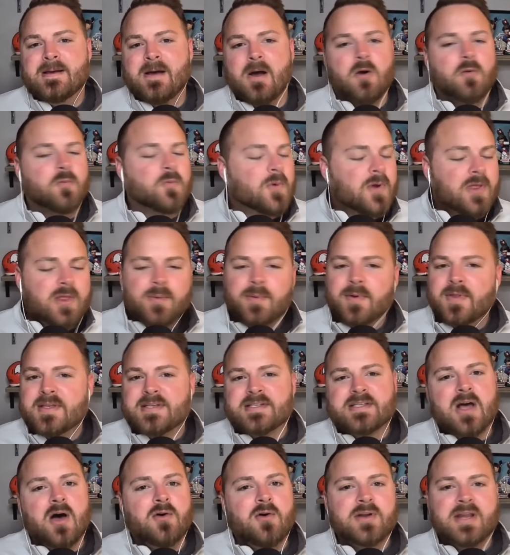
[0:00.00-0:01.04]
A really, really
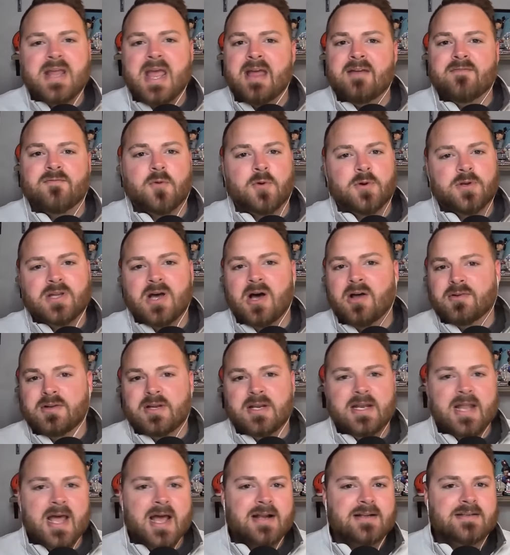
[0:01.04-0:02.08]
solid game for Dalton
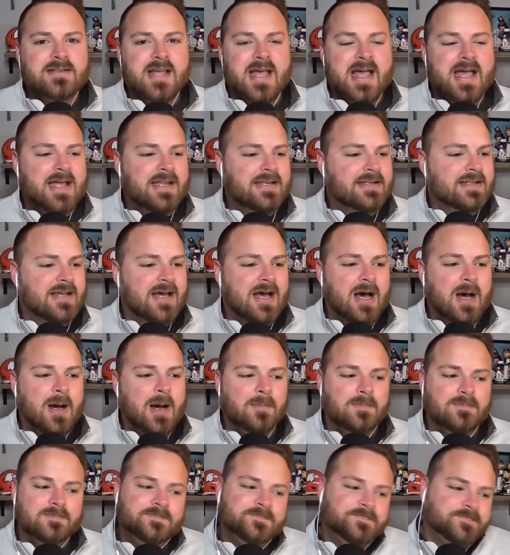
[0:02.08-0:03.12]
Knecht.
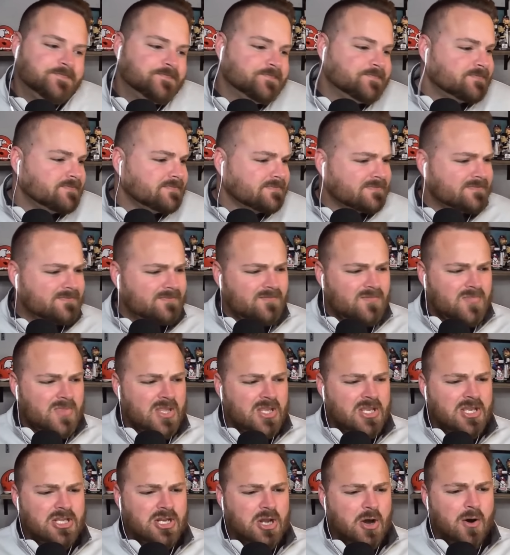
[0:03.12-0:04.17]
And
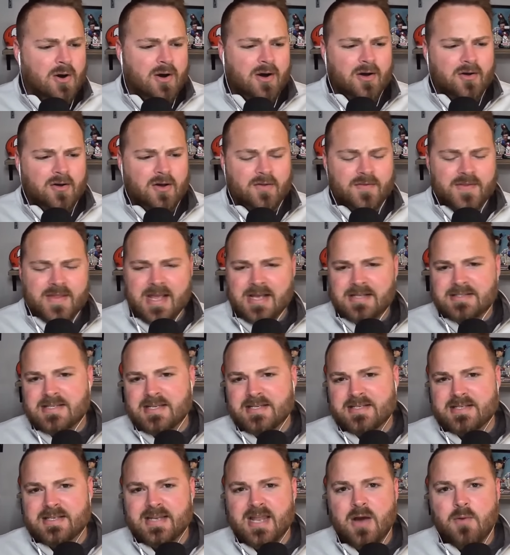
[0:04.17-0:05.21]
you know, on the
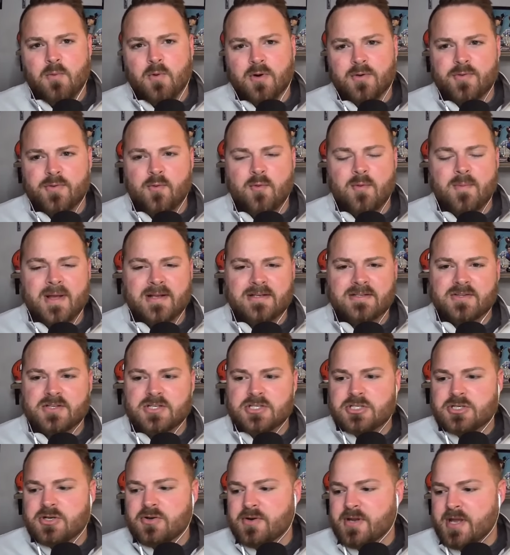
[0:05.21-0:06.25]
SEC Network, when they went back to the
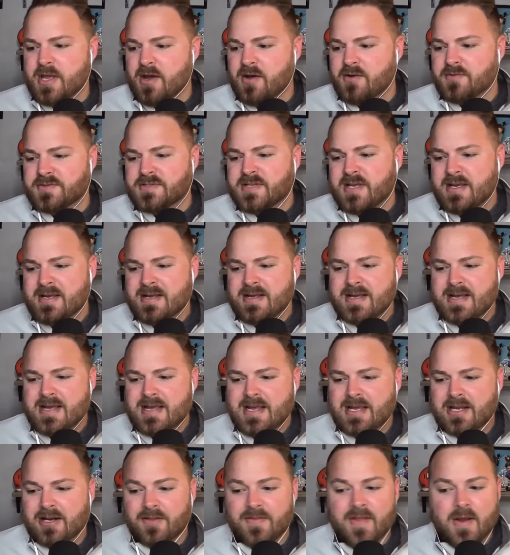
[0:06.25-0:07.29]
studios,
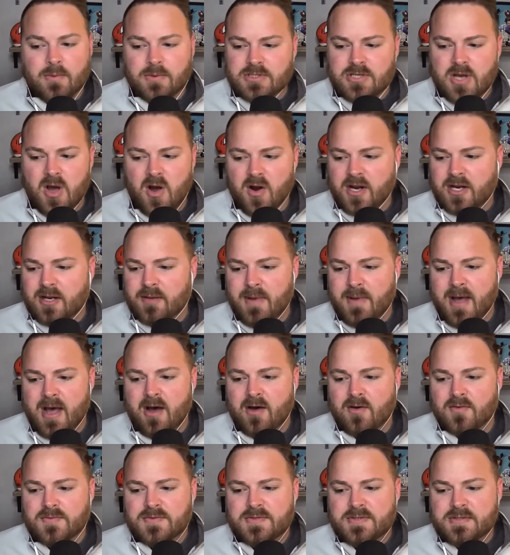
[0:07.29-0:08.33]
you know, they were talking
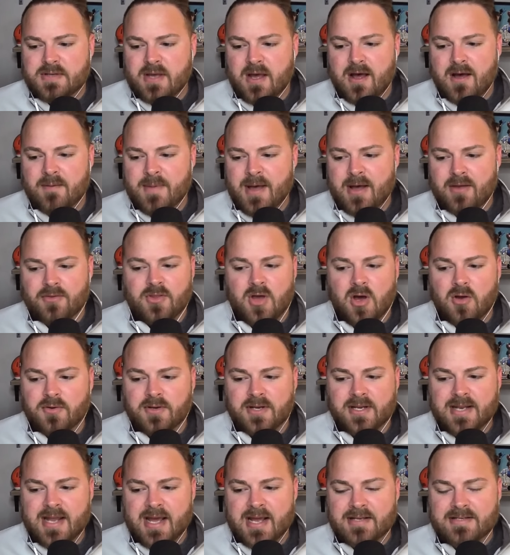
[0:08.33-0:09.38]
about how
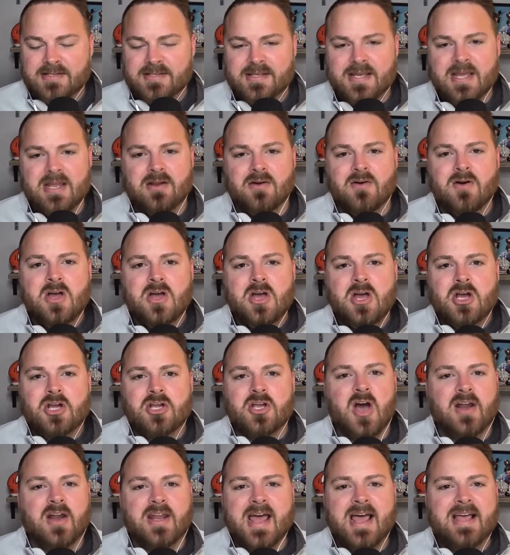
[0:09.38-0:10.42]
Dalton Knecht, you know,
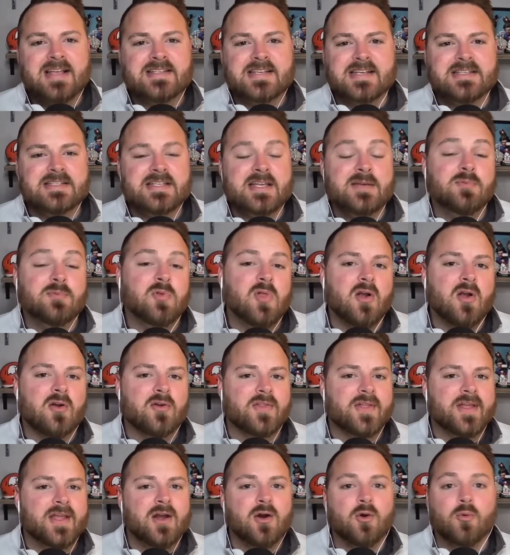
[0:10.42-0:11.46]
got SEC Player of
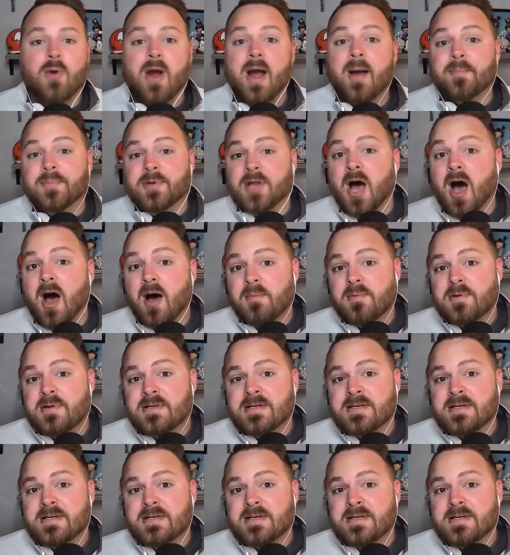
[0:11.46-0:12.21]
the Year wrapped up.